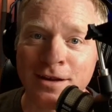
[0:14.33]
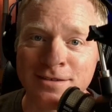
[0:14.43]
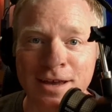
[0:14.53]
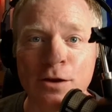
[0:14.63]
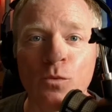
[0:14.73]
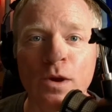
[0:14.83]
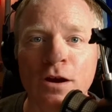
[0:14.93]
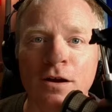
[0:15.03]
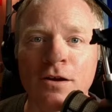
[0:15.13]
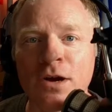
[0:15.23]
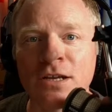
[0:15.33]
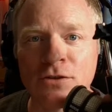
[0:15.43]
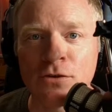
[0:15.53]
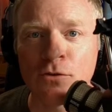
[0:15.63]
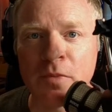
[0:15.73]
Tonight we are going
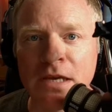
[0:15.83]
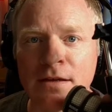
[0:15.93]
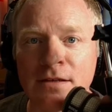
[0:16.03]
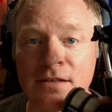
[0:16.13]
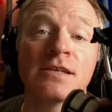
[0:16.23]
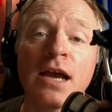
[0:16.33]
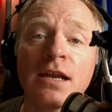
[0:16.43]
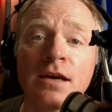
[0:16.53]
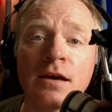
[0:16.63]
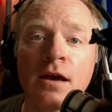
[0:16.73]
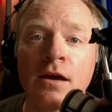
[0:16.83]
to be designing